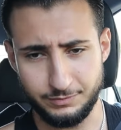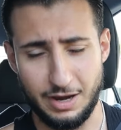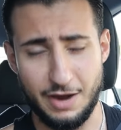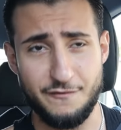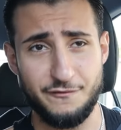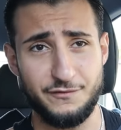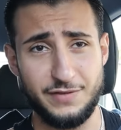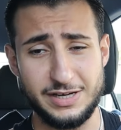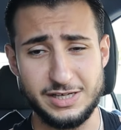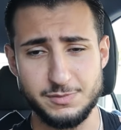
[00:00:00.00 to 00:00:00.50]
I
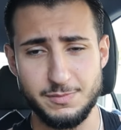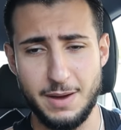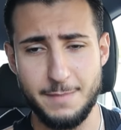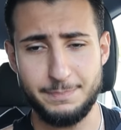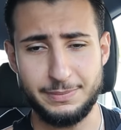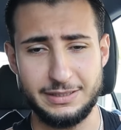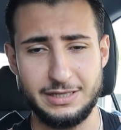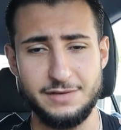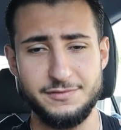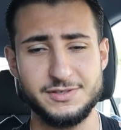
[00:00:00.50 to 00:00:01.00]
fixed my
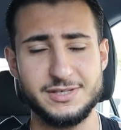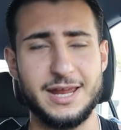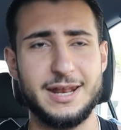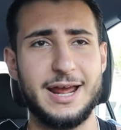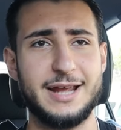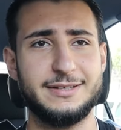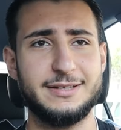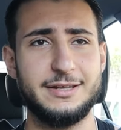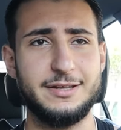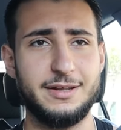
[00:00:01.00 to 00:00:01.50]
beliefs and
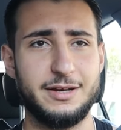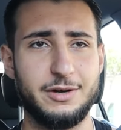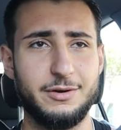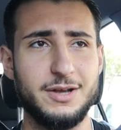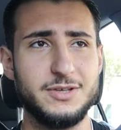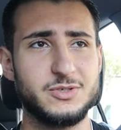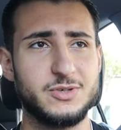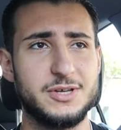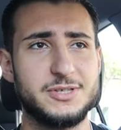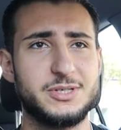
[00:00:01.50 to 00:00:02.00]
identity,
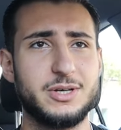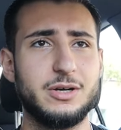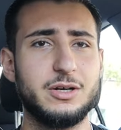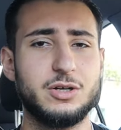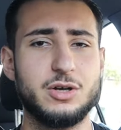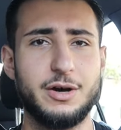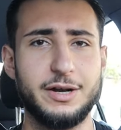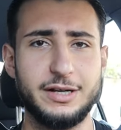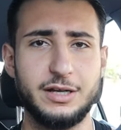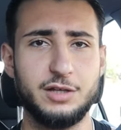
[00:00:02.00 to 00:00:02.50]
right? So I
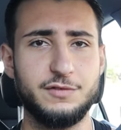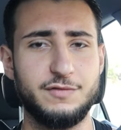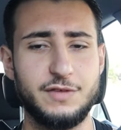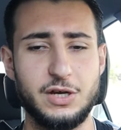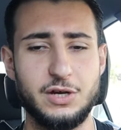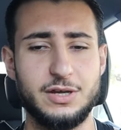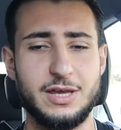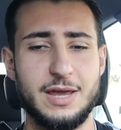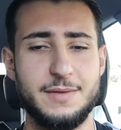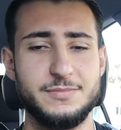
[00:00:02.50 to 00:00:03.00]
started cutting out
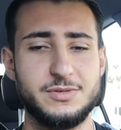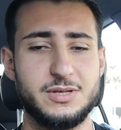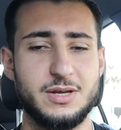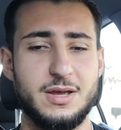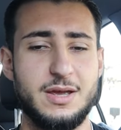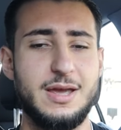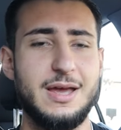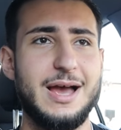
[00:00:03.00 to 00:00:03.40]
video games.